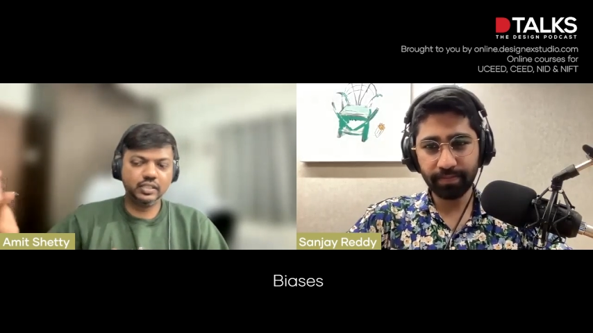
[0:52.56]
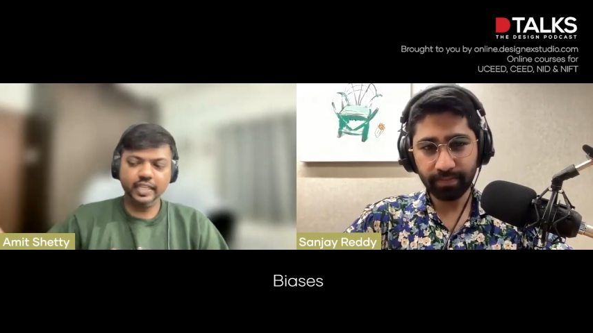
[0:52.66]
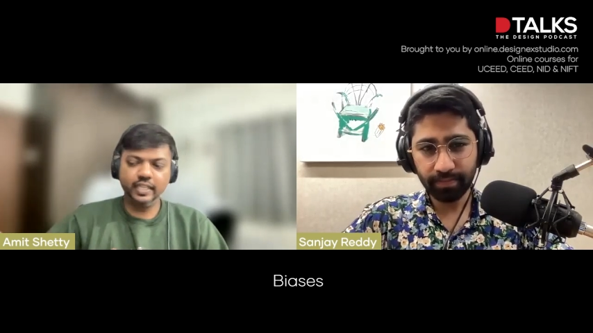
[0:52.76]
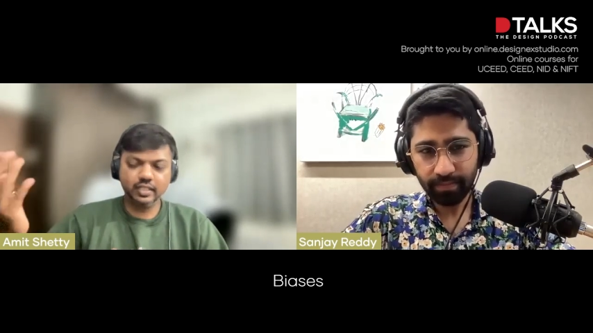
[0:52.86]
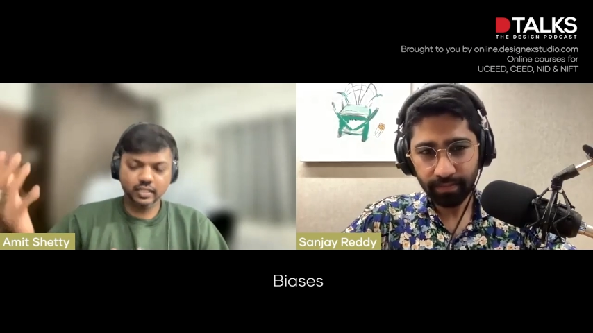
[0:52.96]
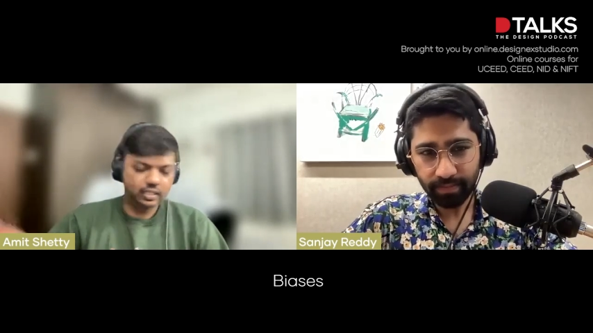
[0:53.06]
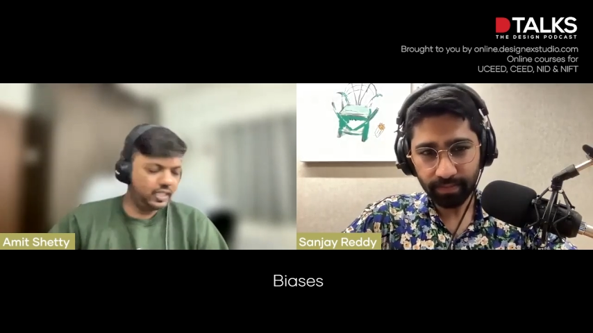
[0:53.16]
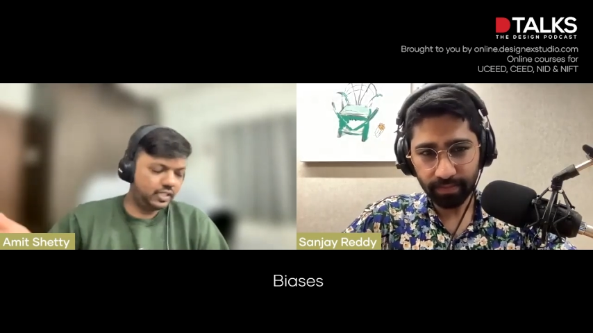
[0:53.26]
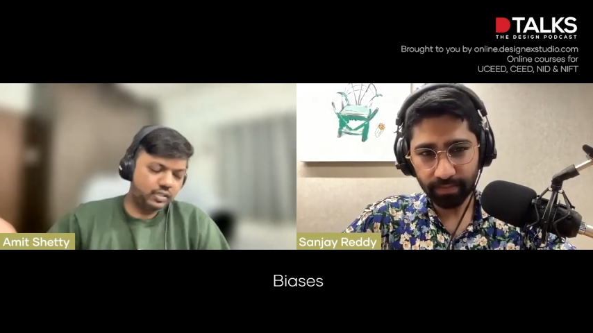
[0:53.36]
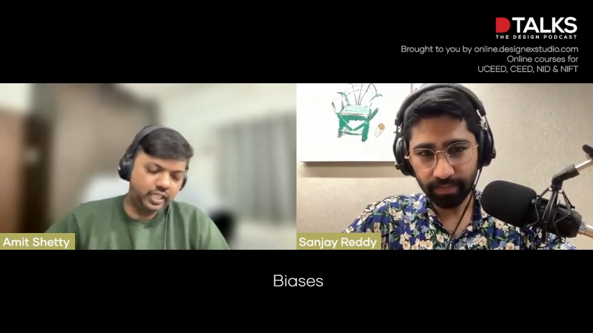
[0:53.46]
Speaker 1: takes
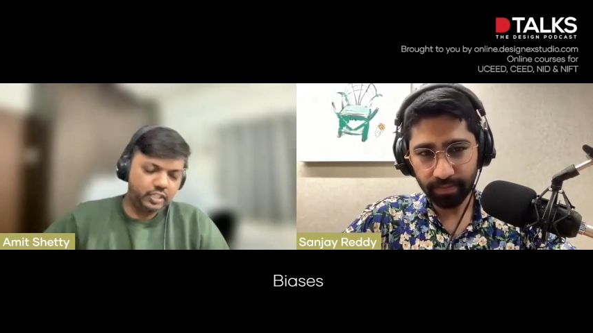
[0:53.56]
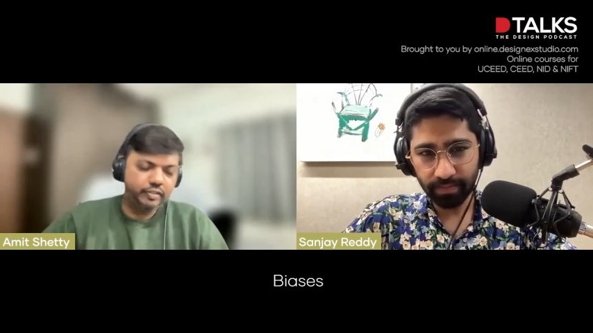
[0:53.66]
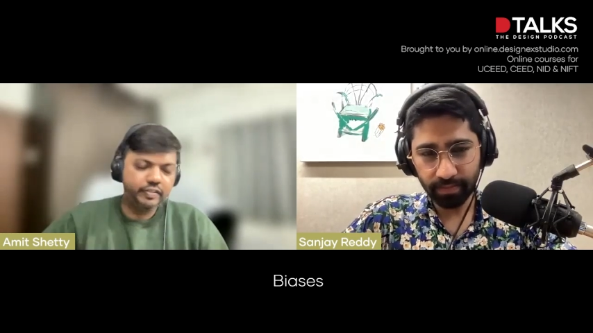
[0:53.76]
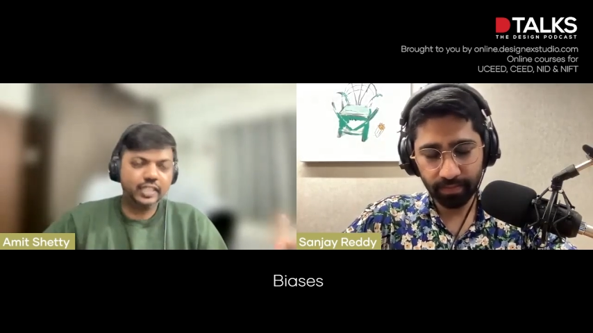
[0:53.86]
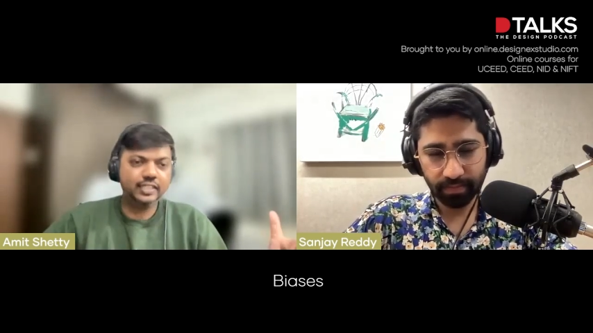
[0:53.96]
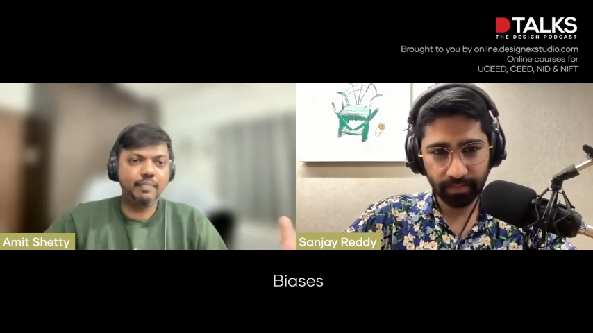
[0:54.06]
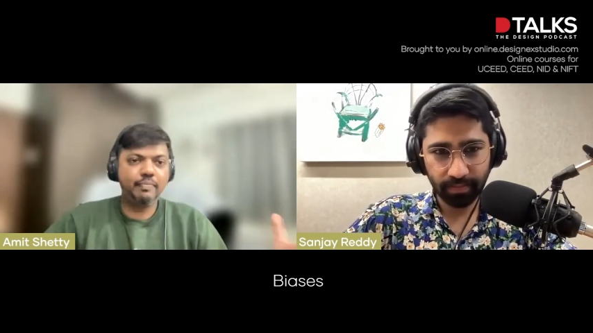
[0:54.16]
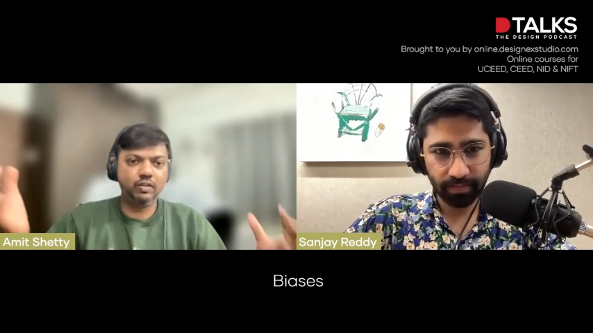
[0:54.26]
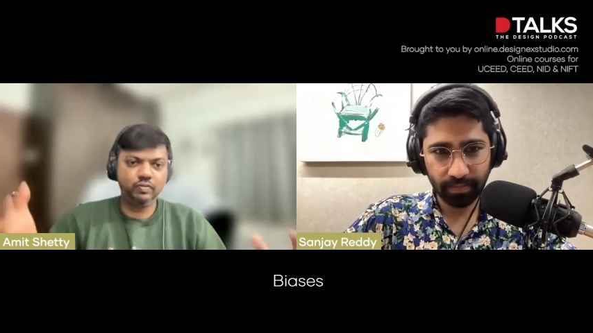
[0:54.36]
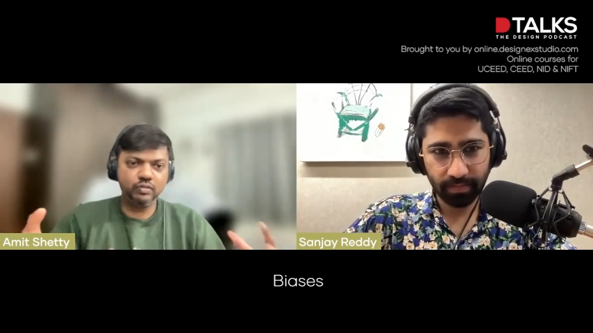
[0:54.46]
let's continue with the
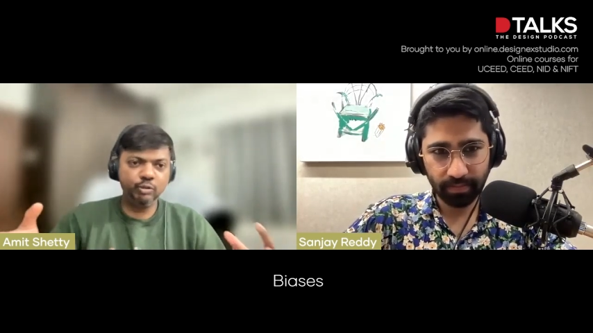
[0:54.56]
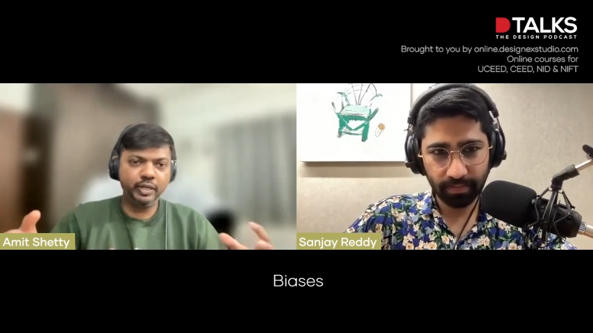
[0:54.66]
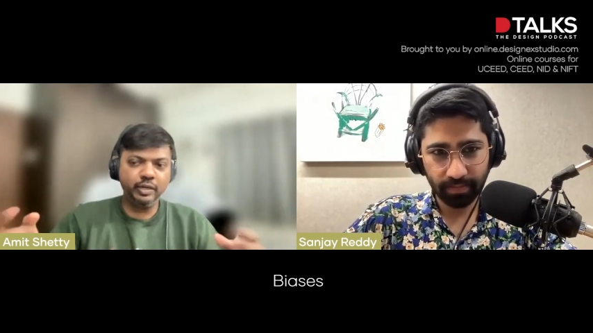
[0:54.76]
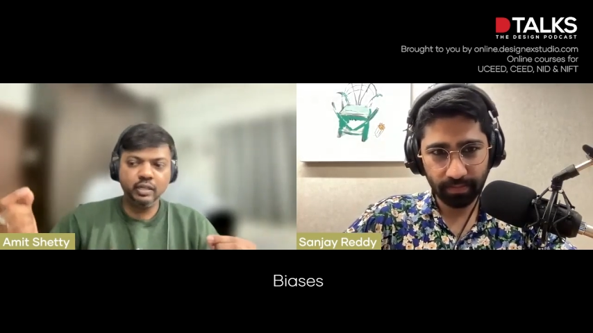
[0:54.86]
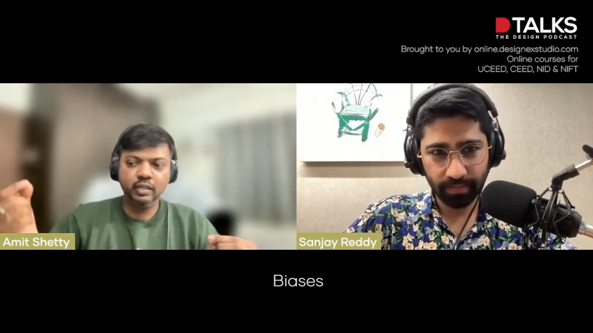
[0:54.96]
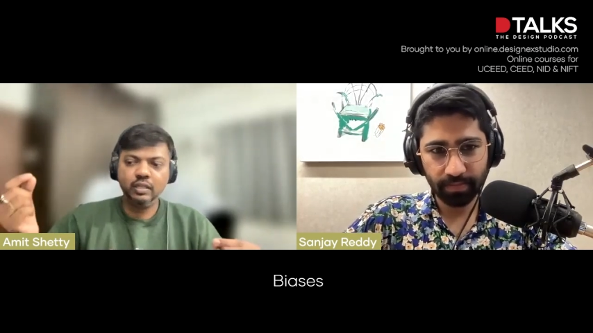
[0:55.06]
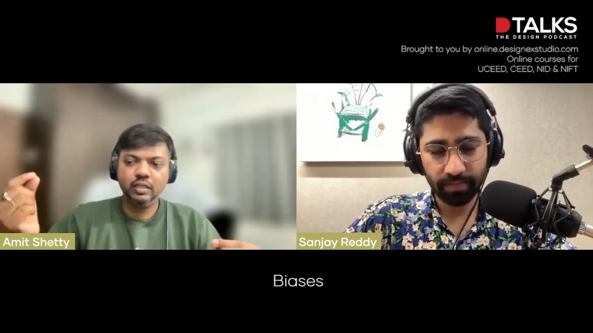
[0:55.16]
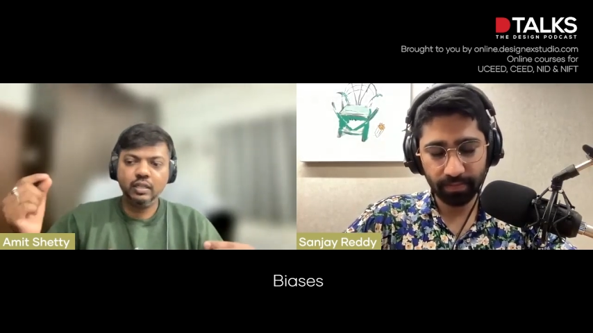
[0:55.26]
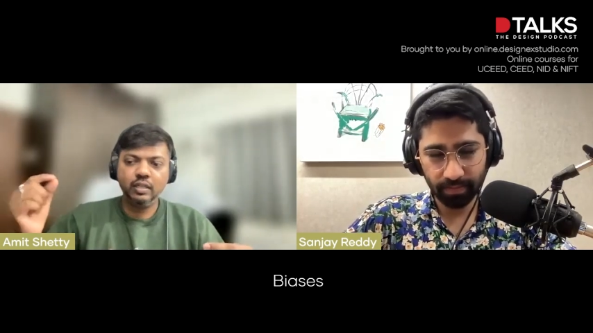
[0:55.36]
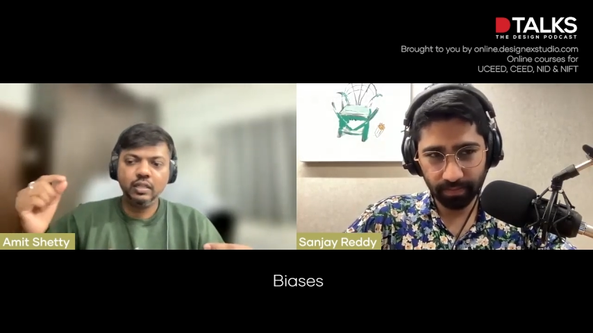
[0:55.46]
example of uber
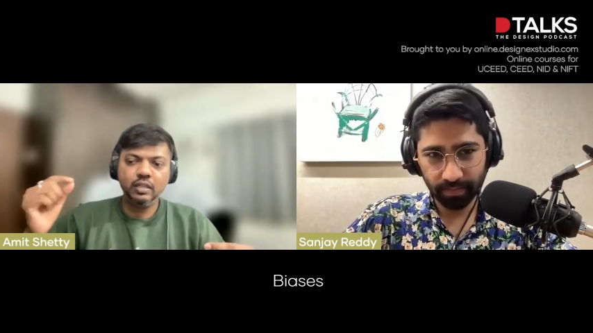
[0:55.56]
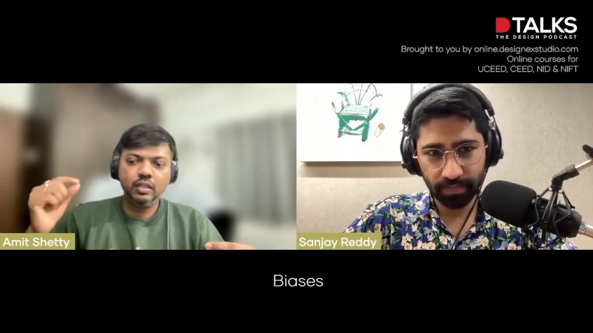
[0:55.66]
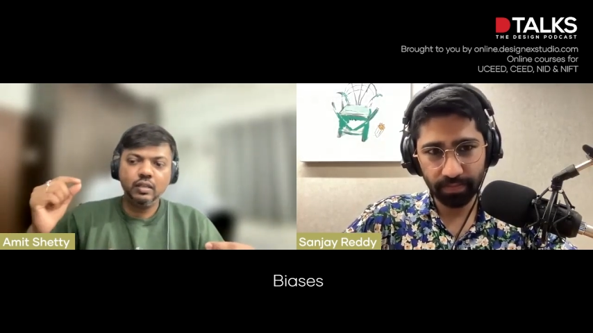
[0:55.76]
mm.